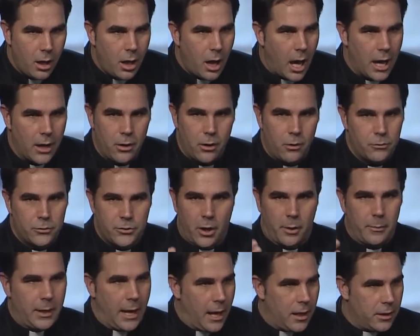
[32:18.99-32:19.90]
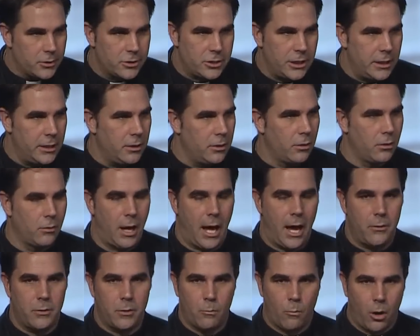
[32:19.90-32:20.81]
I don't know the terminology or
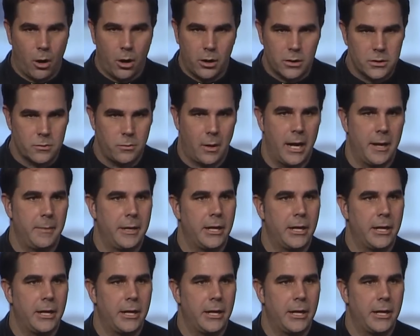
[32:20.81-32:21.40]
how it works, right?